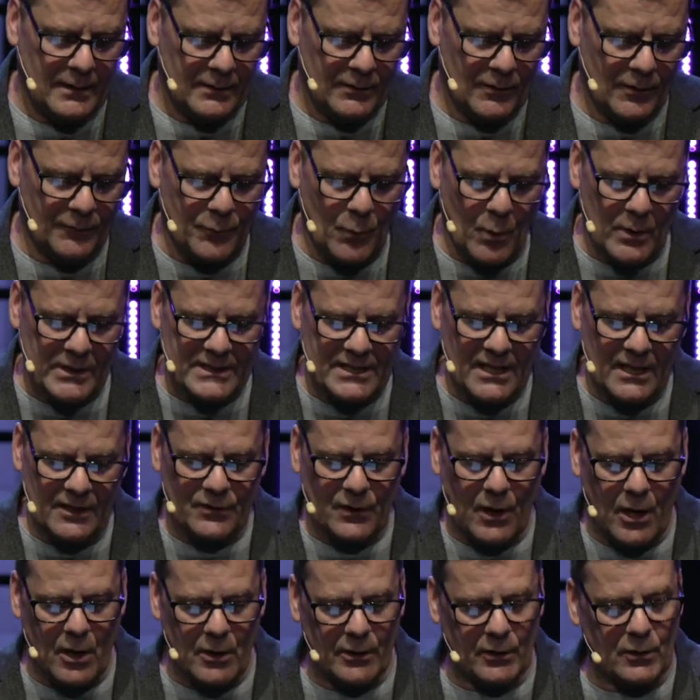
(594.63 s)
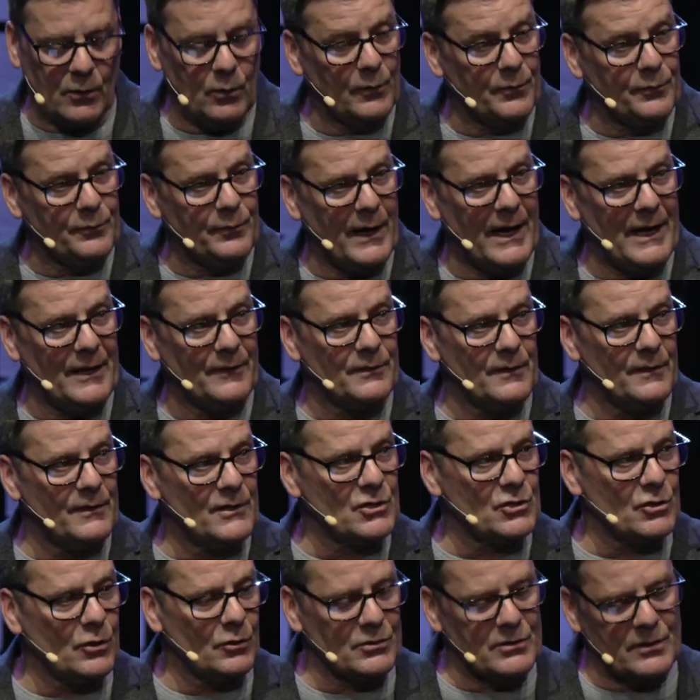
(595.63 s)
The 14th article of faith in the
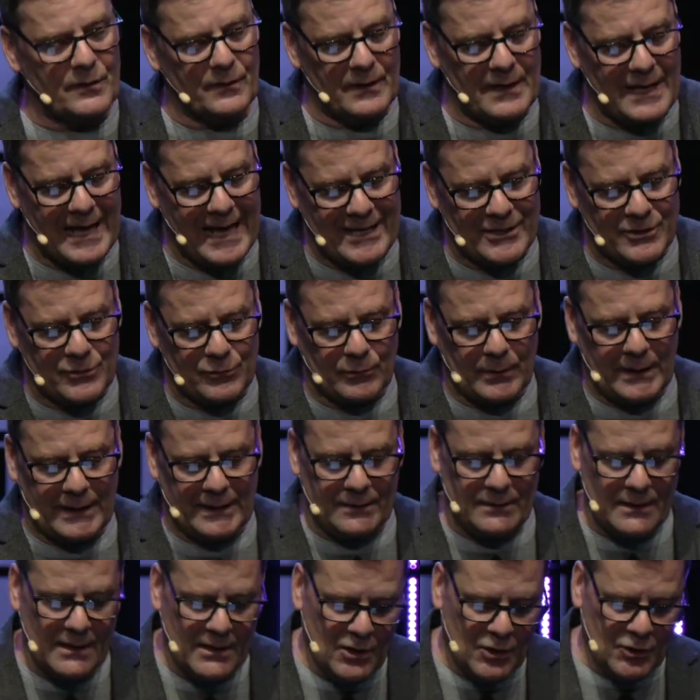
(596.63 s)
Church of the Nazarene